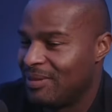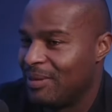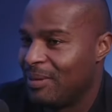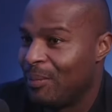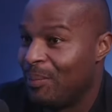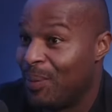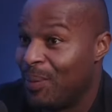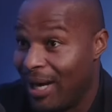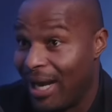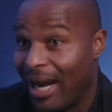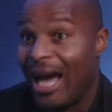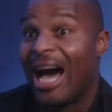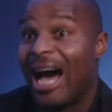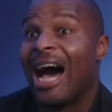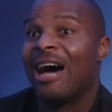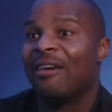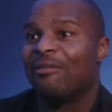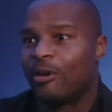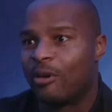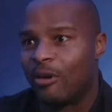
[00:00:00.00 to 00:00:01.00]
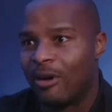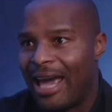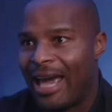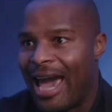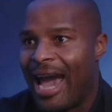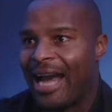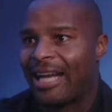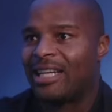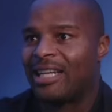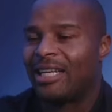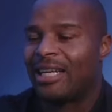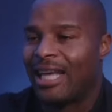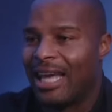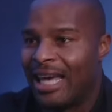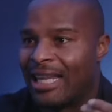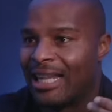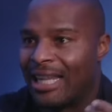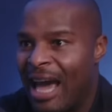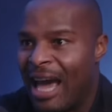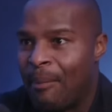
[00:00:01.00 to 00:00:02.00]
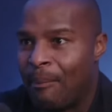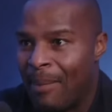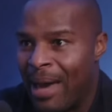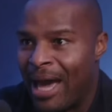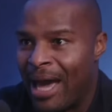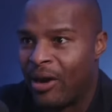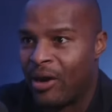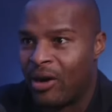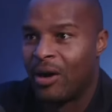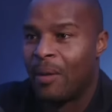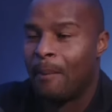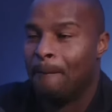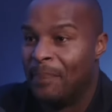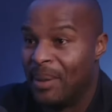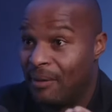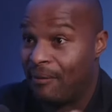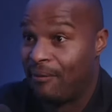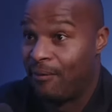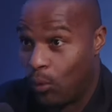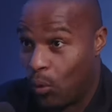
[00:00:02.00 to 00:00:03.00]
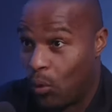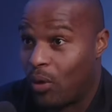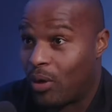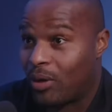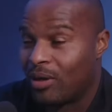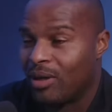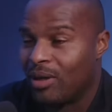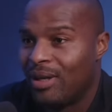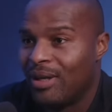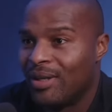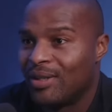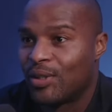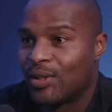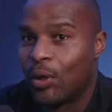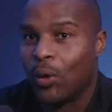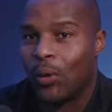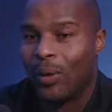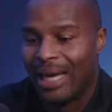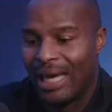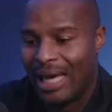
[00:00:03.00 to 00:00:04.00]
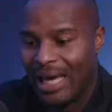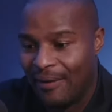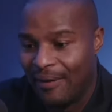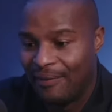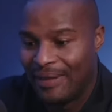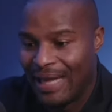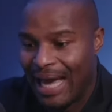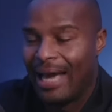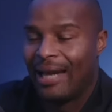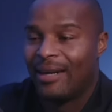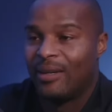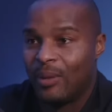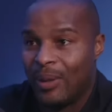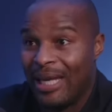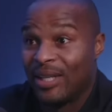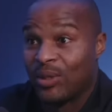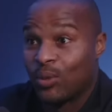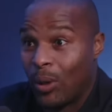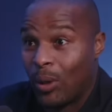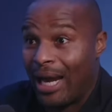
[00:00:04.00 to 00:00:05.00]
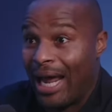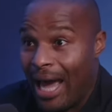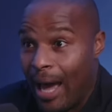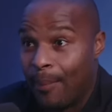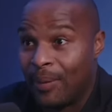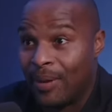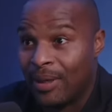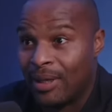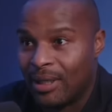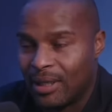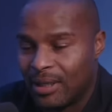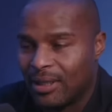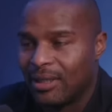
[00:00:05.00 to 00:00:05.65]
But I've reacted in that manner before. So if that is what happened,